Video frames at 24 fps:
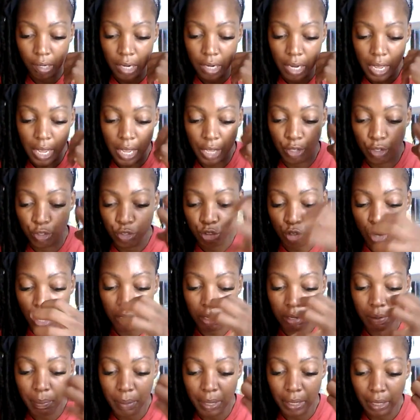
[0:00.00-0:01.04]
and you're trying
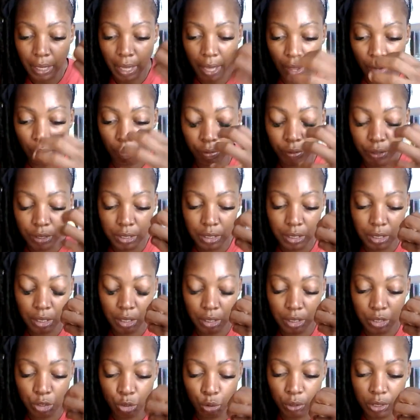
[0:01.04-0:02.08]
to make a healthy a
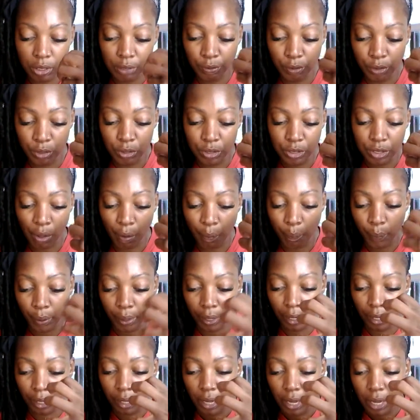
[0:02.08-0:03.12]
choice for yourself
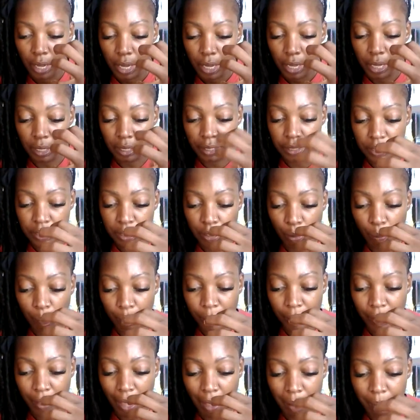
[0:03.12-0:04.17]
where it can still be
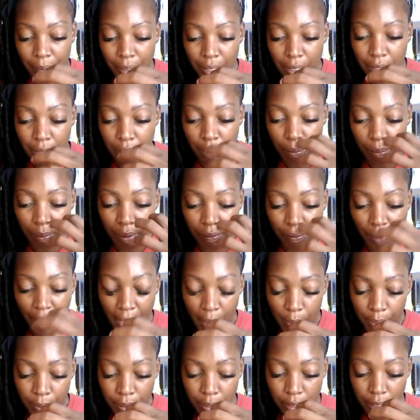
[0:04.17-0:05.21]
that medium of
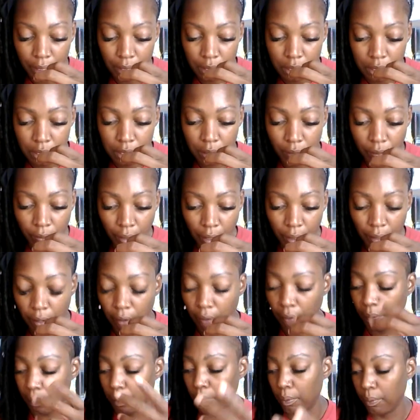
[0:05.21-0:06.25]
happiness, right?
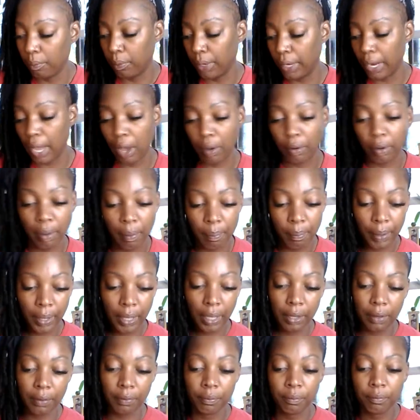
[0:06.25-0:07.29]
Without it
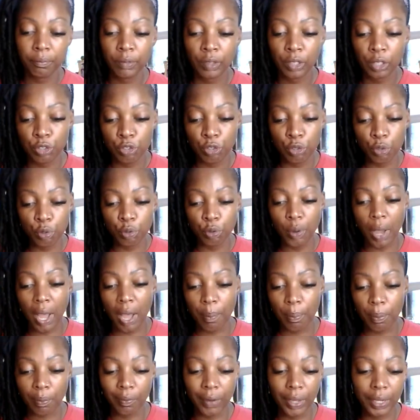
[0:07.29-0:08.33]
being you
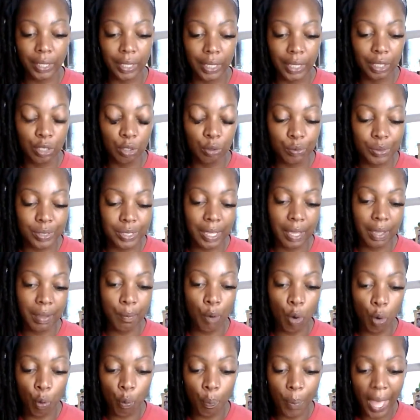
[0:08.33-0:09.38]
operating in those same
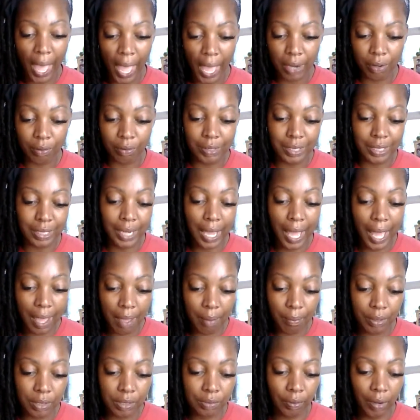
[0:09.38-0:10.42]
old patterns and
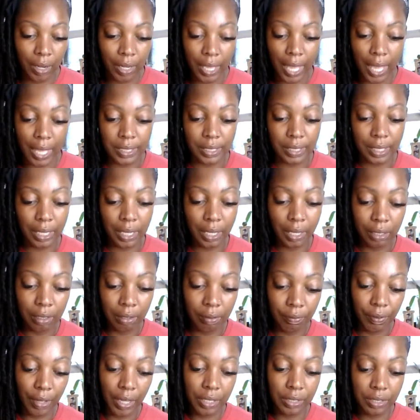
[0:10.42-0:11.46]
habits, right? As the healer
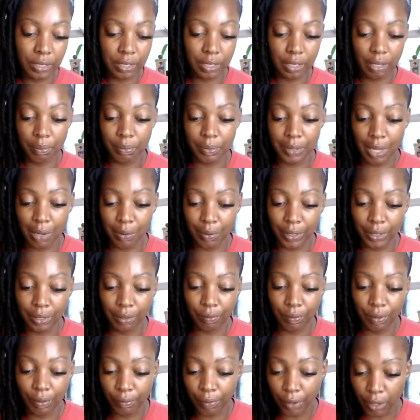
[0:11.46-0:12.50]
of ages comes out in the
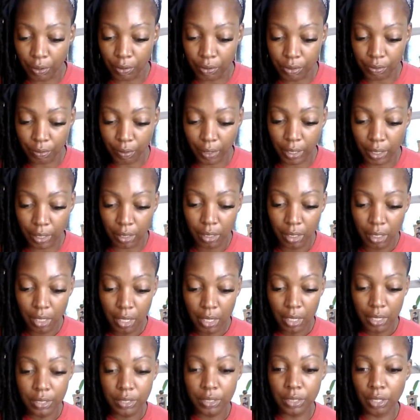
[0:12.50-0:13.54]
reverse, right?
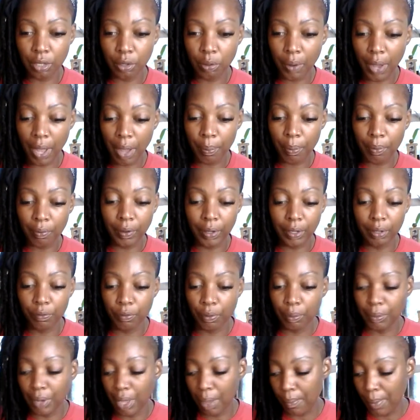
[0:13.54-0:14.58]
Still operating
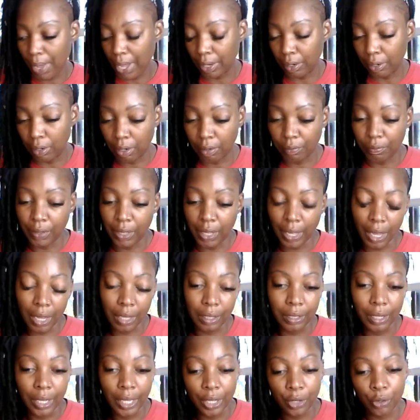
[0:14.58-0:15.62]
from that manner of the
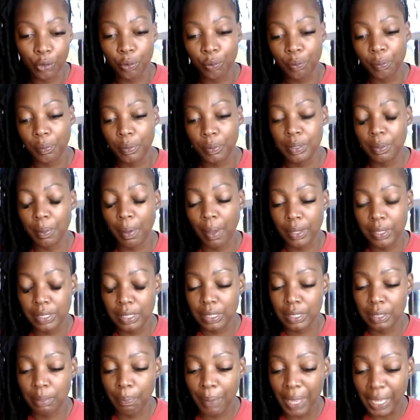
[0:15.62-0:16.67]
unhealed
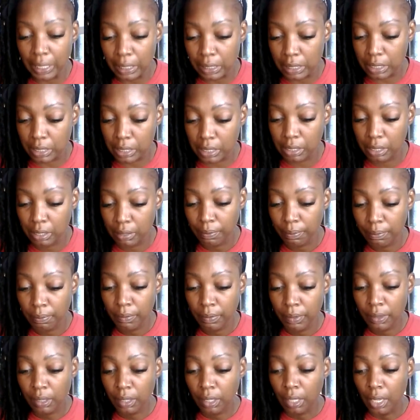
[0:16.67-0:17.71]
space.
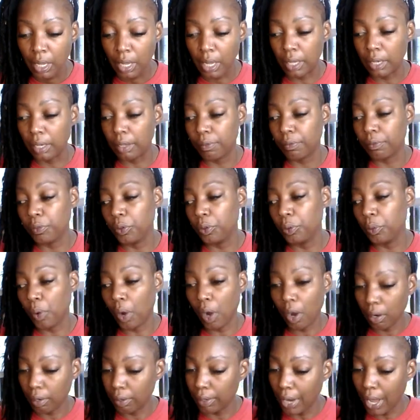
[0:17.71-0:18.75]
And if you
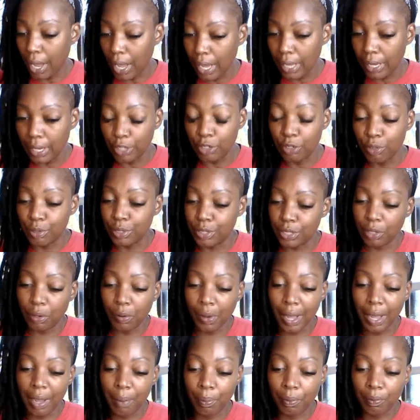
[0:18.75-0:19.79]
are not and you're still
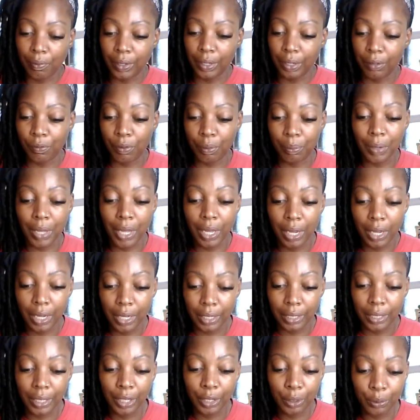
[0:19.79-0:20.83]
operating from that
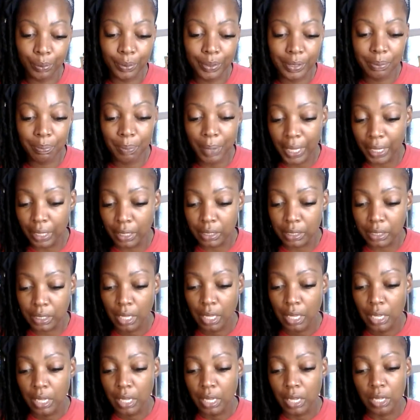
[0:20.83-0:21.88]
unhealed space,
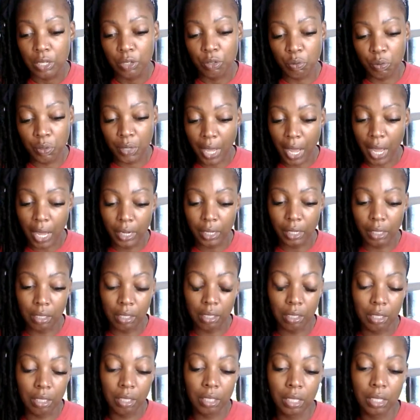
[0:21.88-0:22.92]
you gotta
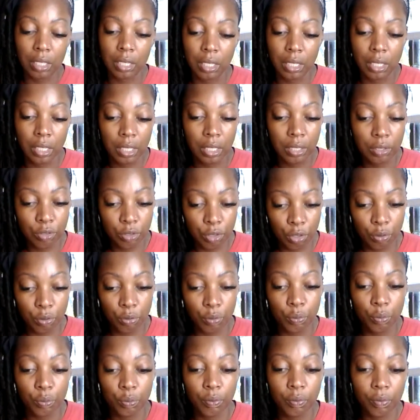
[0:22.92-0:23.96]

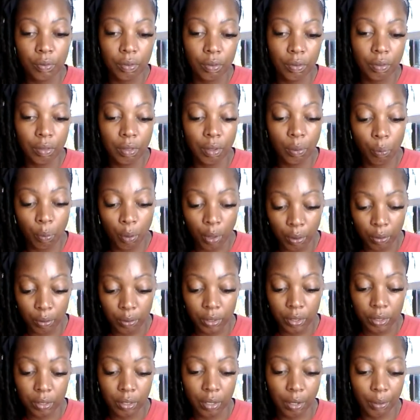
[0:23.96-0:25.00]
do the
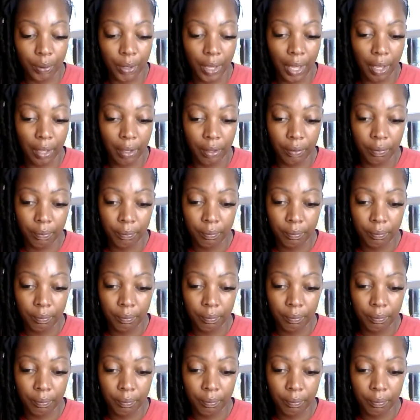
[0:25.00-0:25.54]
work, okay?